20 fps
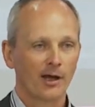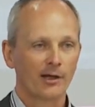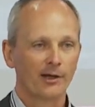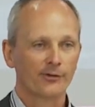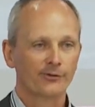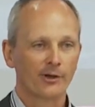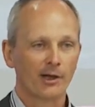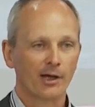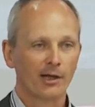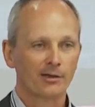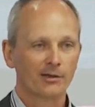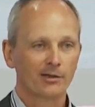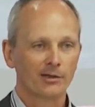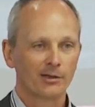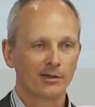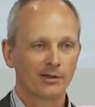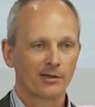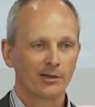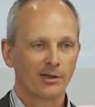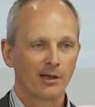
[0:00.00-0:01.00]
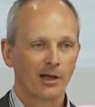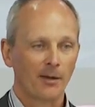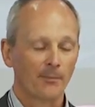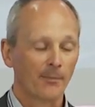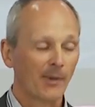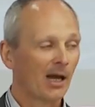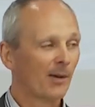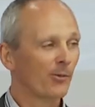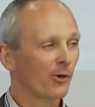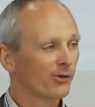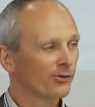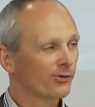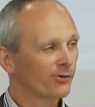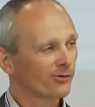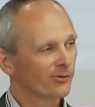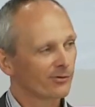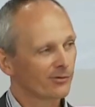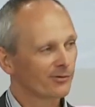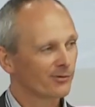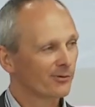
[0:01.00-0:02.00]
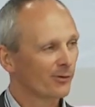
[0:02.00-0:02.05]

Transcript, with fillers: and I said, my boss